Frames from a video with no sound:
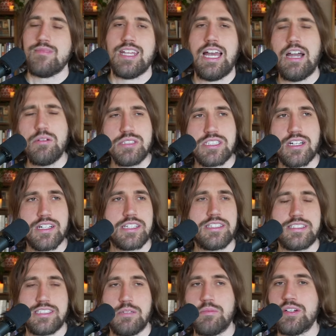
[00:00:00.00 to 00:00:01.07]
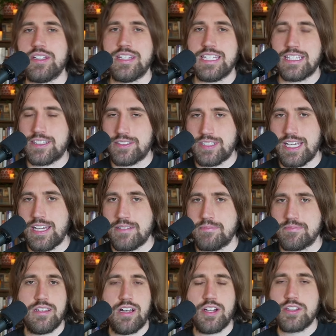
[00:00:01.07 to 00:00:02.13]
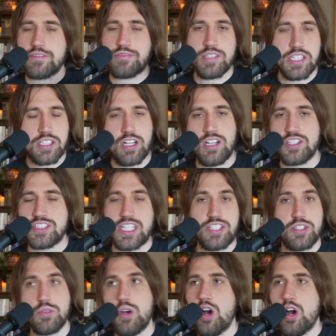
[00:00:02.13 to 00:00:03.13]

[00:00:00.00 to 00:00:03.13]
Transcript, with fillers: I was talking to someone the other day on the free calls I do